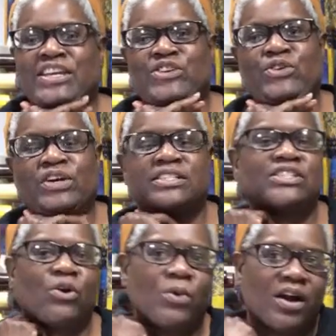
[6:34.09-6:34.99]
You are
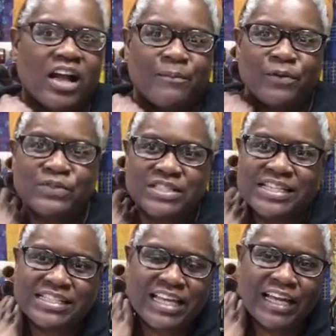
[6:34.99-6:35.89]
so welcome. It was
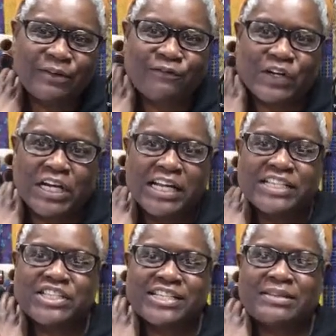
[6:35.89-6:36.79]
it's kind of fun.
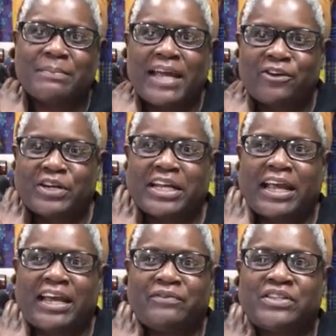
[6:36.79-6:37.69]
It's just a matter that
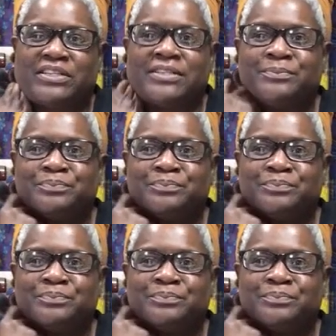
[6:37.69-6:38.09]
I have to